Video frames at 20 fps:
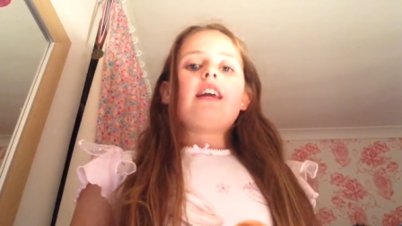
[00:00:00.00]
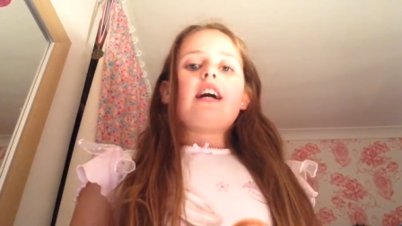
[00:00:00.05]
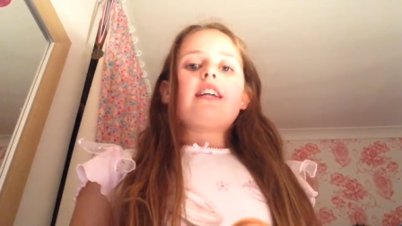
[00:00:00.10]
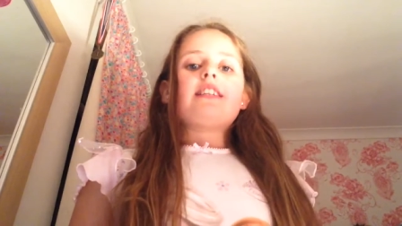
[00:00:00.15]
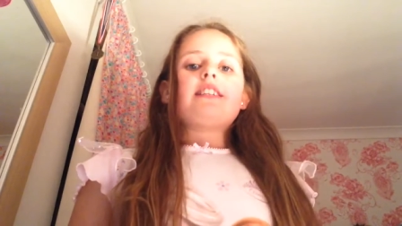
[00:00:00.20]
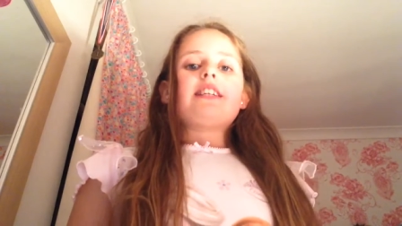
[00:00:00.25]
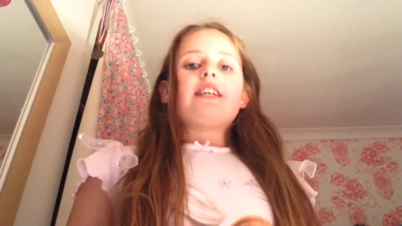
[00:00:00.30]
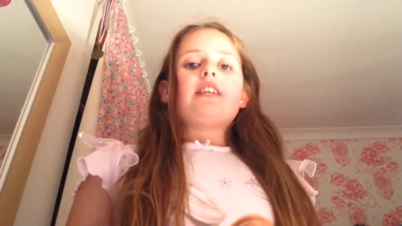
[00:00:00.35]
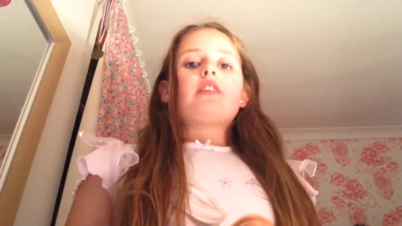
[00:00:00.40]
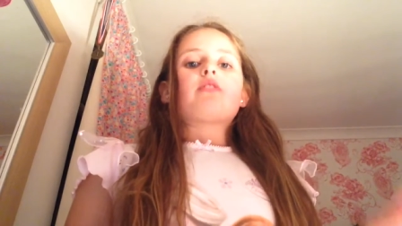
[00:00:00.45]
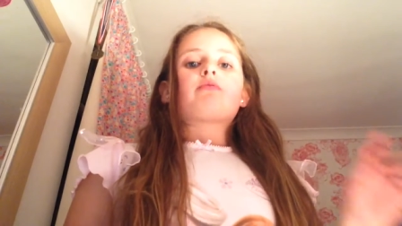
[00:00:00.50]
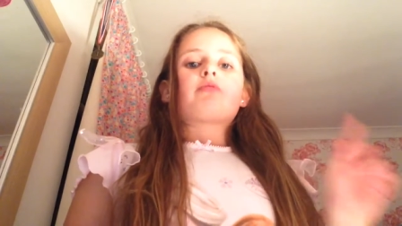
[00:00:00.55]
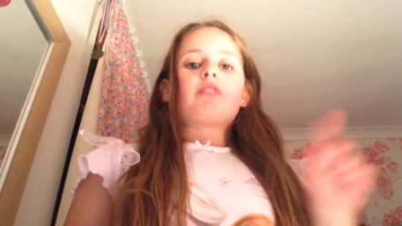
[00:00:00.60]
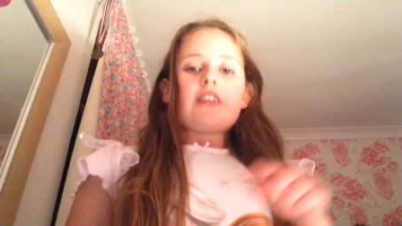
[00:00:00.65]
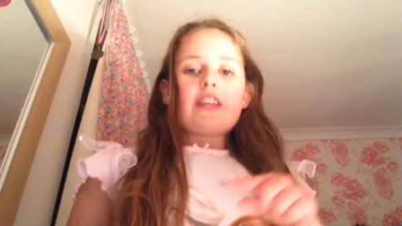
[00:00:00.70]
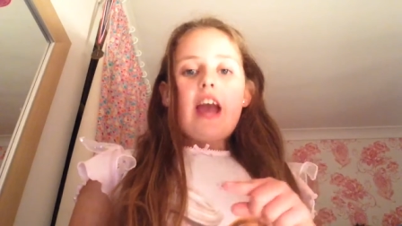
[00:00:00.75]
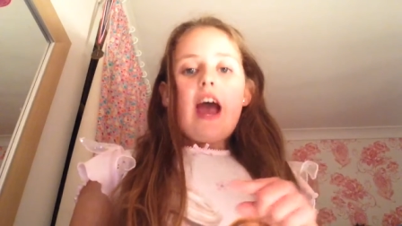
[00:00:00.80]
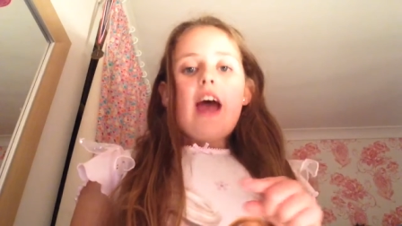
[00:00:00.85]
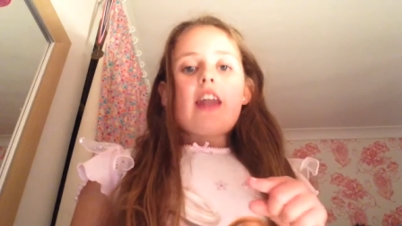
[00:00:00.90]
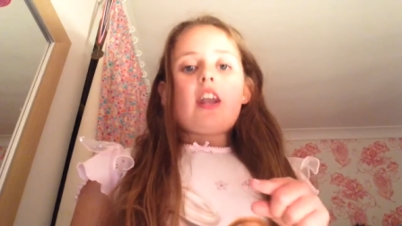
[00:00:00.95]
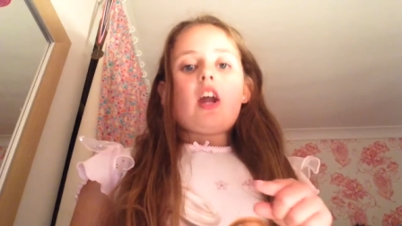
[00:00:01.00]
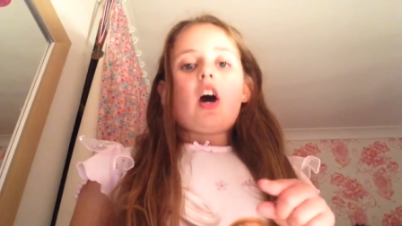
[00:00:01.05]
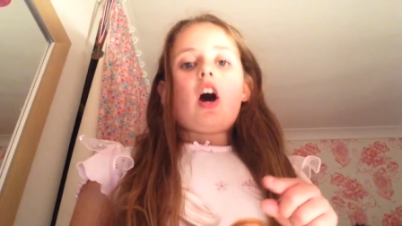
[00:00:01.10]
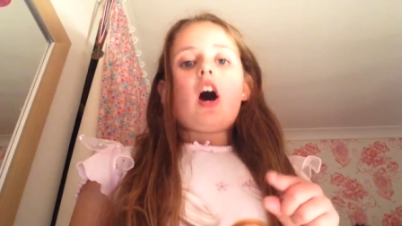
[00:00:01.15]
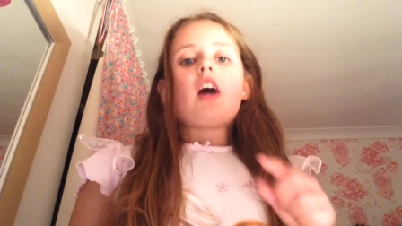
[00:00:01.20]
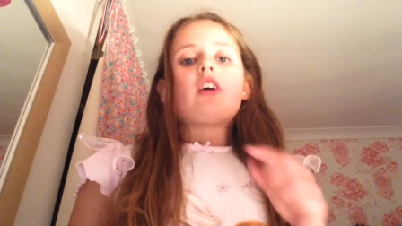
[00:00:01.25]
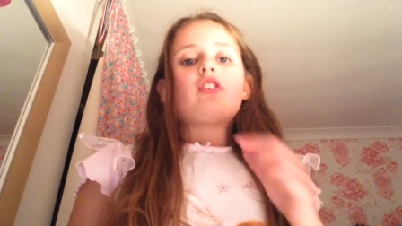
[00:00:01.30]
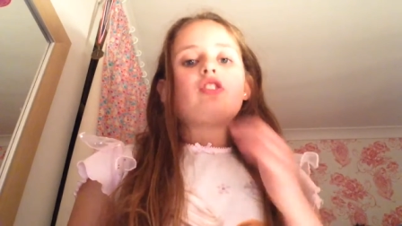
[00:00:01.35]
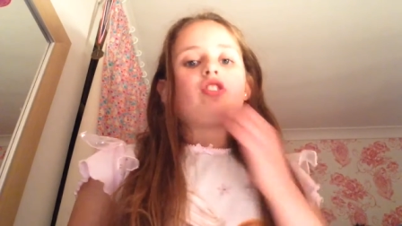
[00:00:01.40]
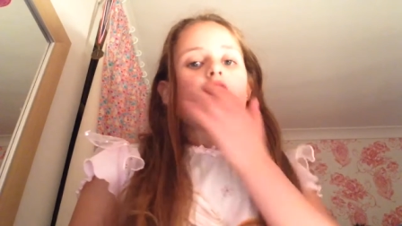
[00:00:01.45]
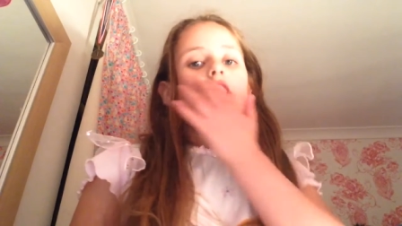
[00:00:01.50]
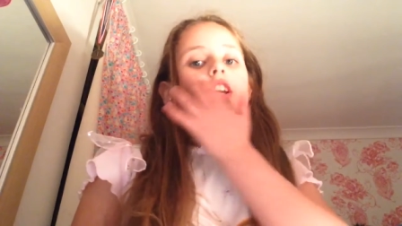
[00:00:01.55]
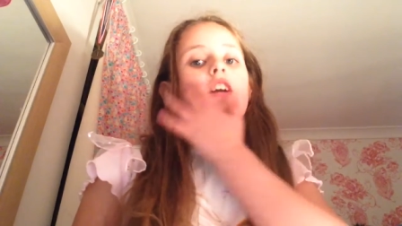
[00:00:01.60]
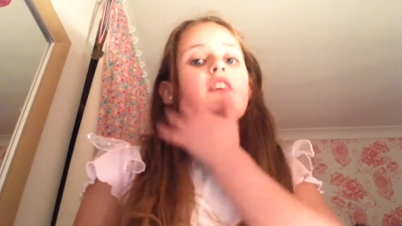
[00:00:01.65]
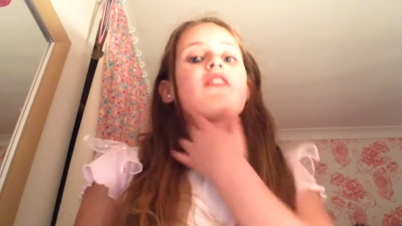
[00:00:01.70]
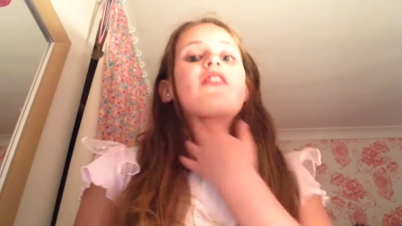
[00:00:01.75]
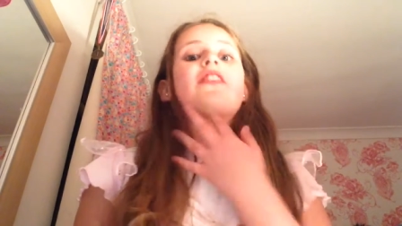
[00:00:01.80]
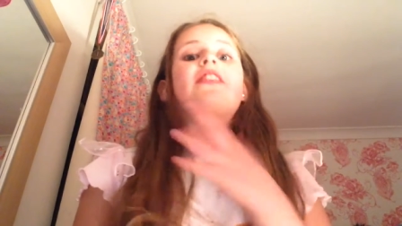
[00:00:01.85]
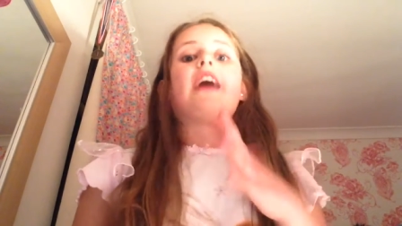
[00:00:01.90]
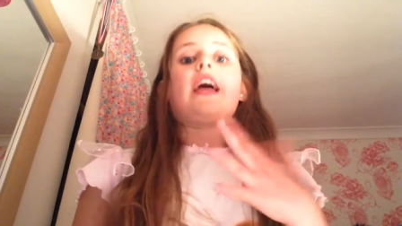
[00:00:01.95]
I did Rihanna and she
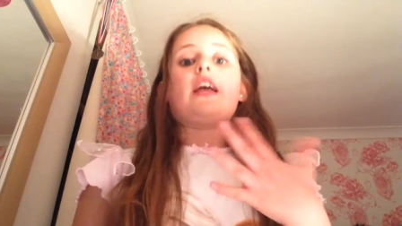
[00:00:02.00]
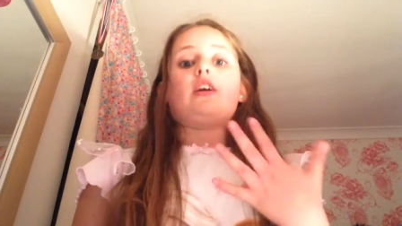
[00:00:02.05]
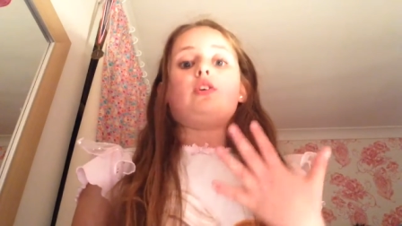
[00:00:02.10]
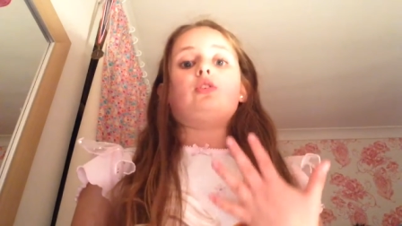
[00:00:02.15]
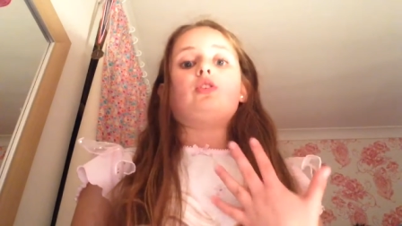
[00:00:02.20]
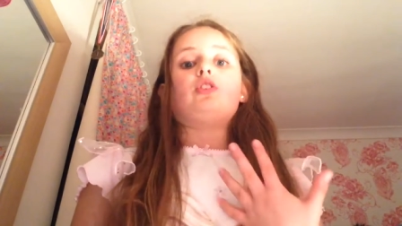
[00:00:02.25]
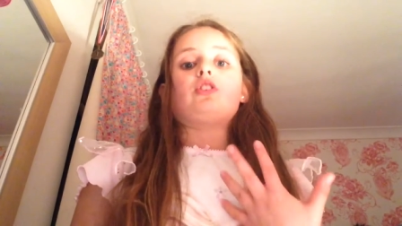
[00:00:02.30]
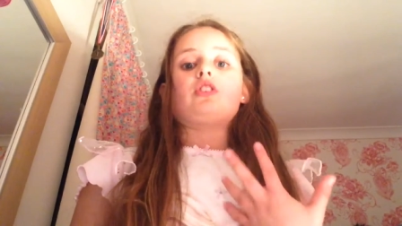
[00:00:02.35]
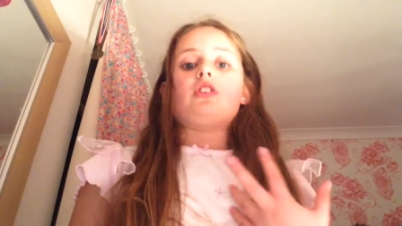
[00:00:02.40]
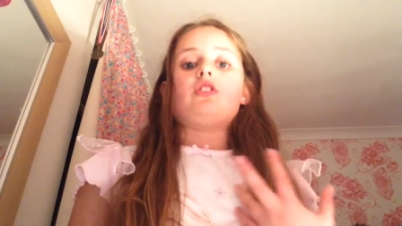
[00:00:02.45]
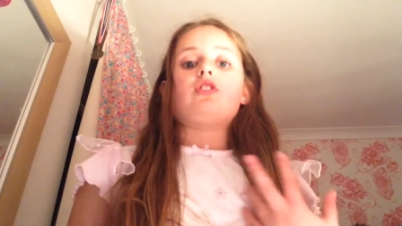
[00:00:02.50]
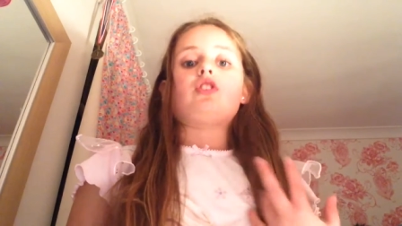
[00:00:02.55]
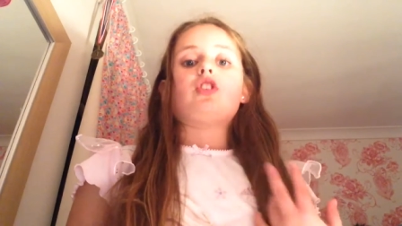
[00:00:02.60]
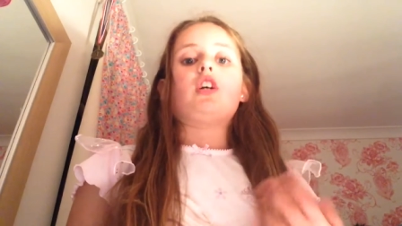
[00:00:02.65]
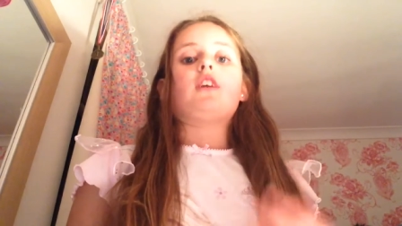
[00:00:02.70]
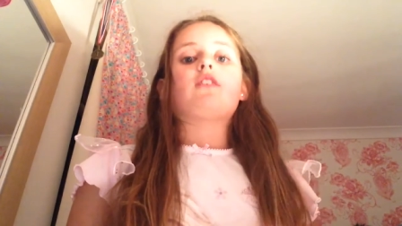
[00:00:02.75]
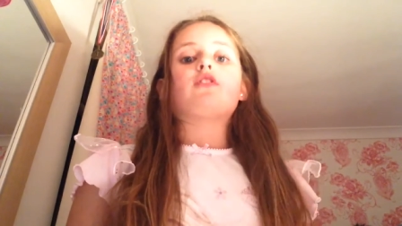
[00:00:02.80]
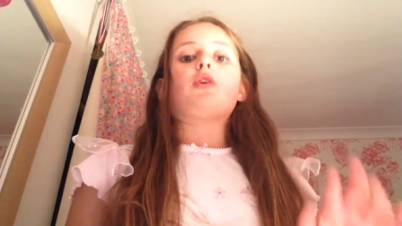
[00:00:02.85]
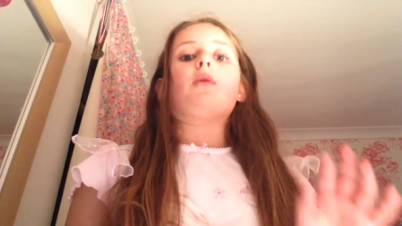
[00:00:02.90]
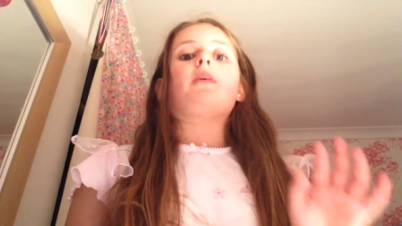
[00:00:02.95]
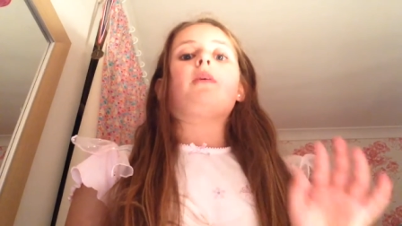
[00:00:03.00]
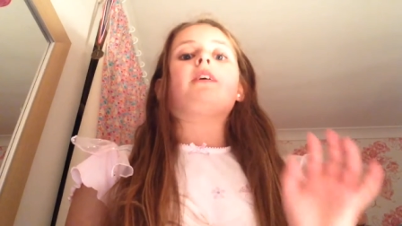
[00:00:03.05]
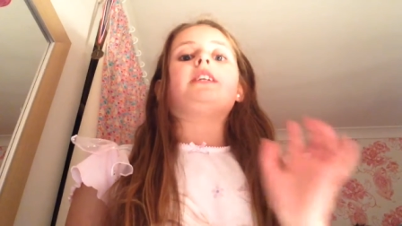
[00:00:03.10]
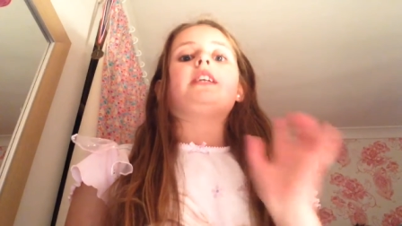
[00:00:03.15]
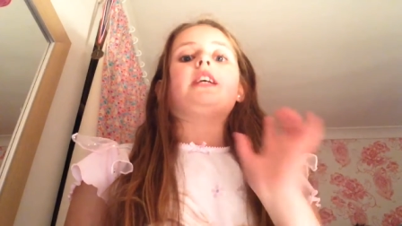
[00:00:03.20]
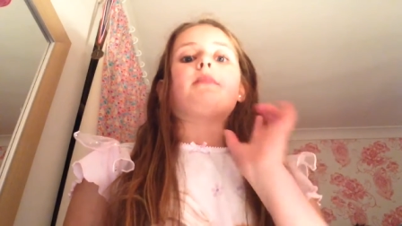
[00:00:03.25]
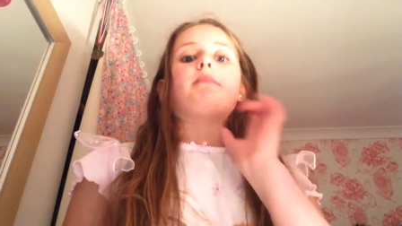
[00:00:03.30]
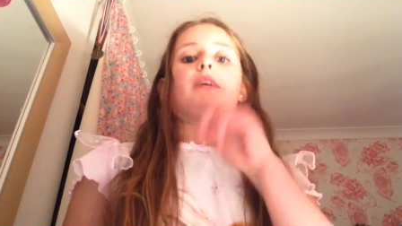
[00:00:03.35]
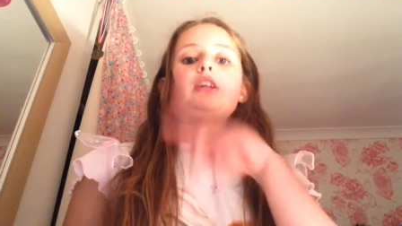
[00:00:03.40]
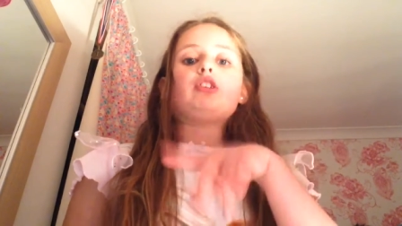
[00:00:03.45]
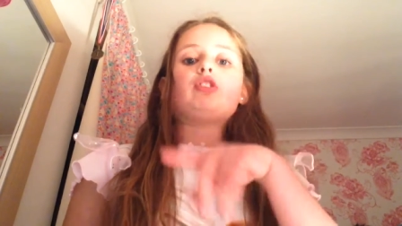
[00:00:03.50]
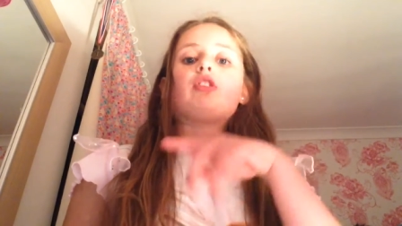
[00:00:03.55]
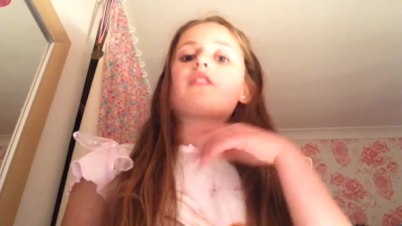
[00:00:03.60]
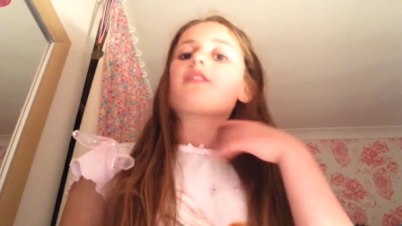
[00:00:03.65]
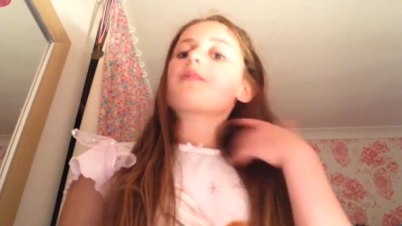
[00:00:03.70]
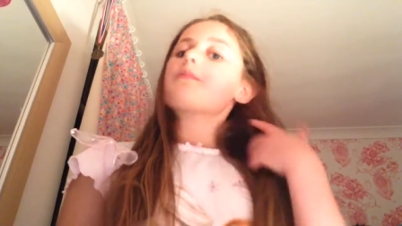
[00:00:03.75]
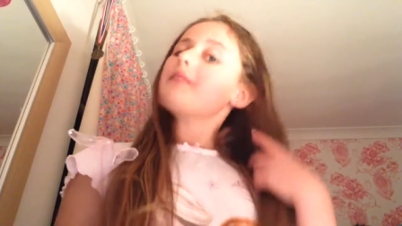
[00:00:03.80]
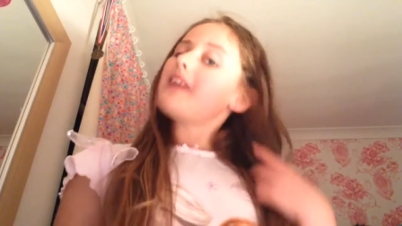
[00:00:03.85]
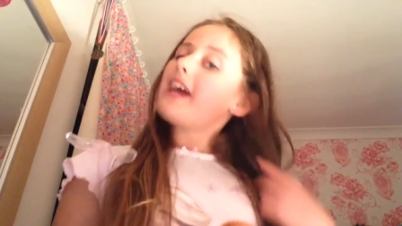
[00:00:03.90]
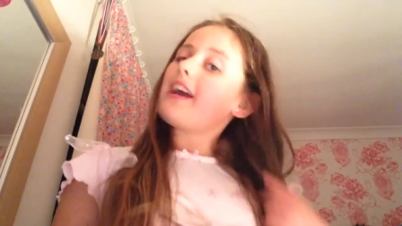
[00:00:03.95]
loves nails and stuff. So I did a picture of
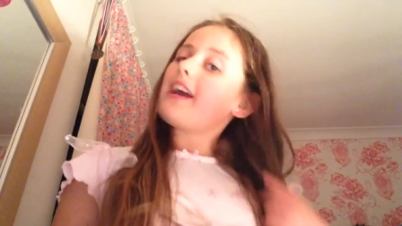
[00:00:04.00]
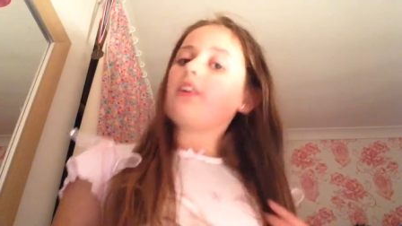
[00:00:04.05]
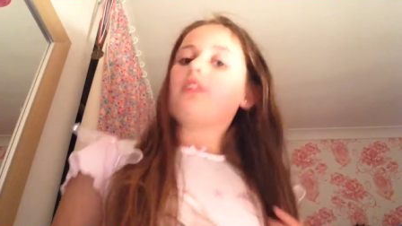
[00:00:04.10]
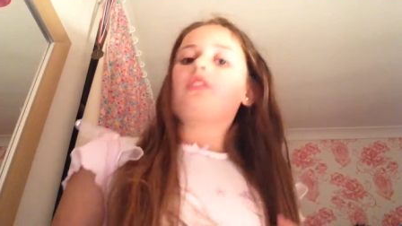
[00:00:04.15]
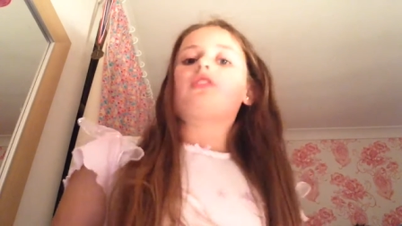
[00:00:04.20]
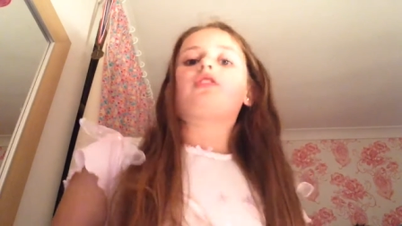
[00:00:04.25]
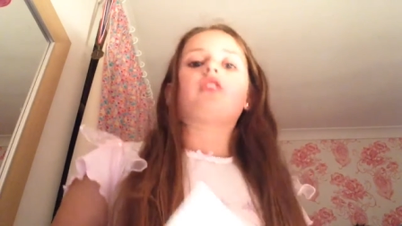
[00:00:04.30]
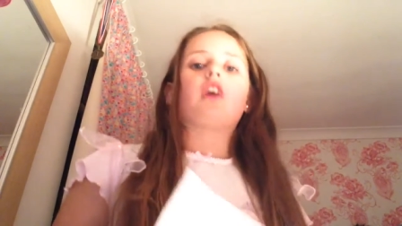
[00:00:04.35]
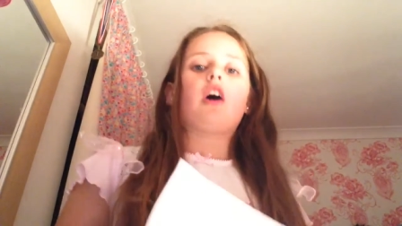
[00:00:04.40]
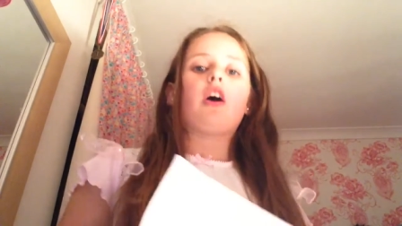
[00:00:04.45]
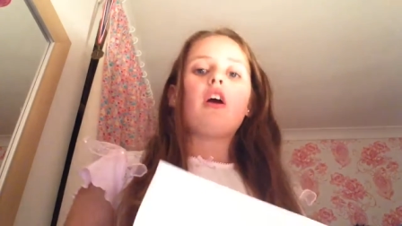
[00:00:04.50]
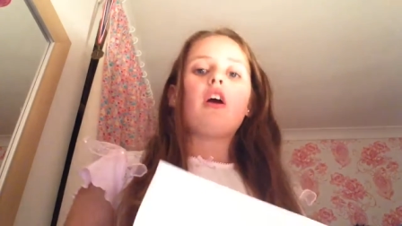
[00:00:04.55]
some nails. So